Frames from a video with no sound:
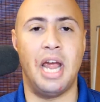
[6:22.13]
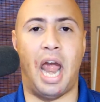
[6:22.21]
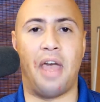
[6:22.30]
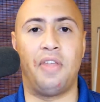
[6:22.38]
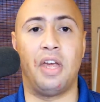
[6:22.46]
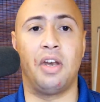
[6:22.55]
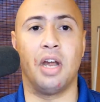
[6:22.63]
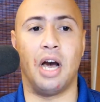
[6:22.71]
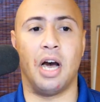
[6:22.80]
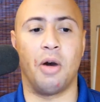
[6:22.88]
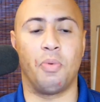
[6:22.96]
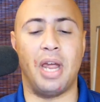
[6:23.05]
And then
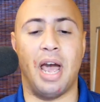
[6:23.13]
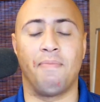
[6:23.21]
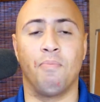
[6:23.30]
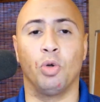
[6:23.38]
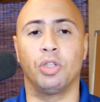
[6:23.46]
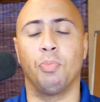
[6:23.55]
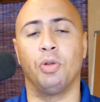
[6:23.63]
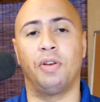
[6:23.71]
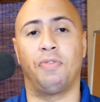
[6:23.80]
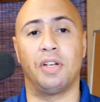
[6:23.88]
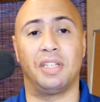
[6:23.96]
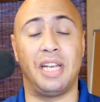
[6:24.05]
we have multiple
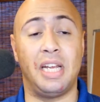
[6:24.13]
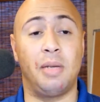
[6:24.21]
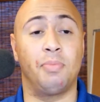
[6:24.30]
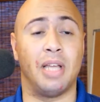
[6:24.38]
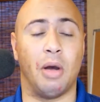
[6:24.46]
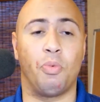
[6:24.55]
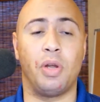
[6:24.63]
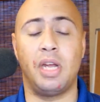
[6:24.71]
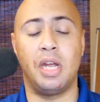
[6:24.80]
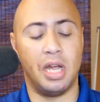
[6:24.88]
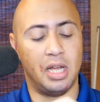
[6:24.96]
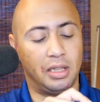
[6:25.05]
different teams that
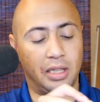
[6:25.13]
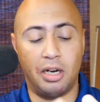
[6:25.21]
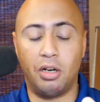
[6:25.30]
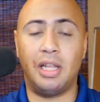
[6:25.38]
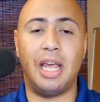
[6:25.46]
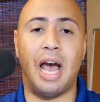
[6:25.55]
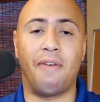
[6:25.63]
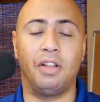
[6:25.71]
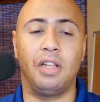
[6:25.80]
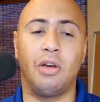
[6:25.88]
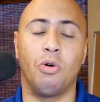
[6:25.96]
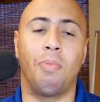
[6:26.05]
we literally have a
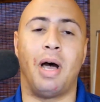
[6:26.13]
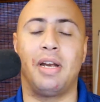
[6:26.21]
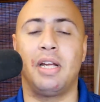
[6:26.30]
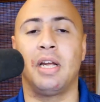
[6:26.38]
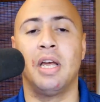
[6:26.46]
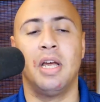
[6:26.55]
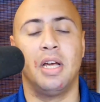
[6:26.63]
legal binding,